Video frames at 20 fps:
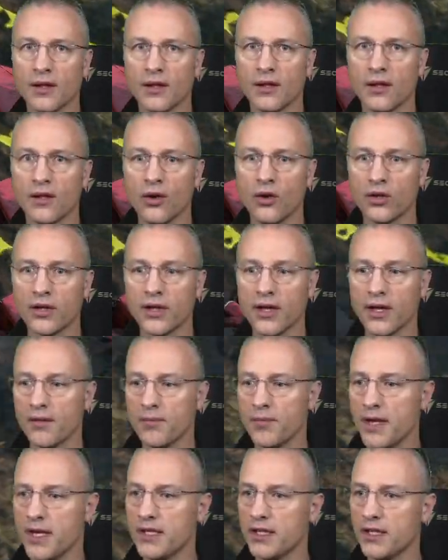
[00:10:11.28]
Okay,
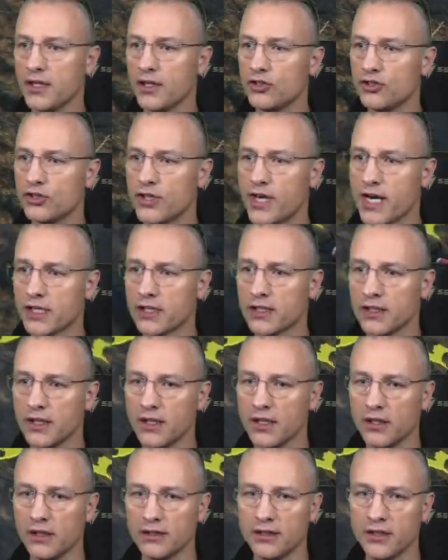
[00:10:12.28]
made it. Dragged the
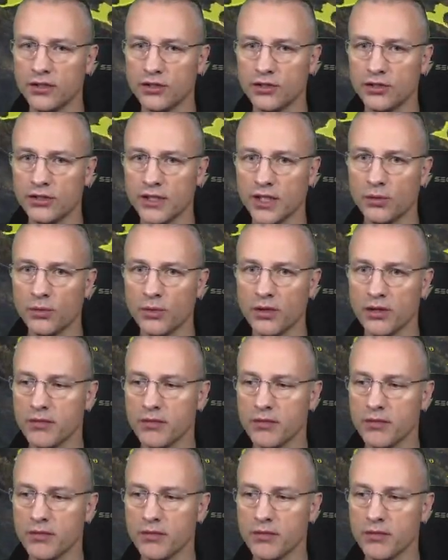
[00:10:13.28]
little TUZ with